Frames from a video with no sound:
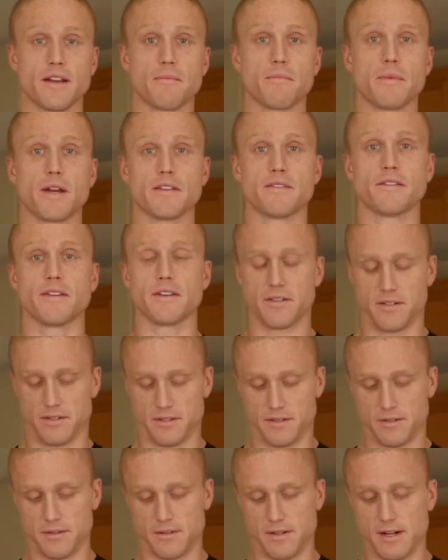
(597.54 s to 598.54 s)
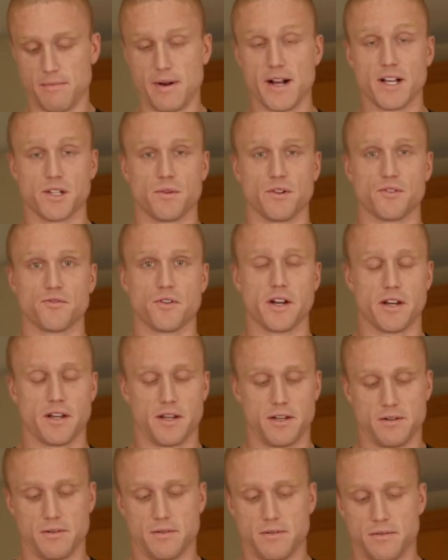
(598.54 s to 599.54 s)
I made this, I might as well drink
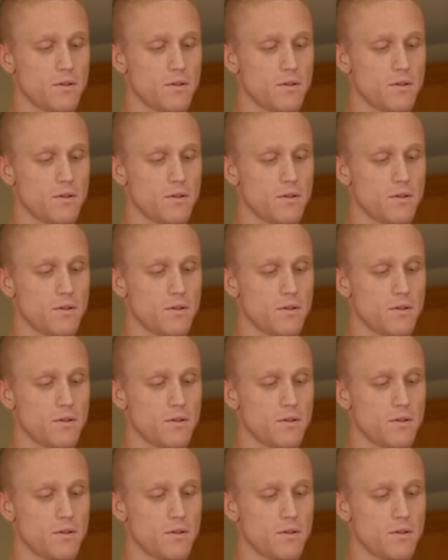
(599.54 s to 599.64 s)
it.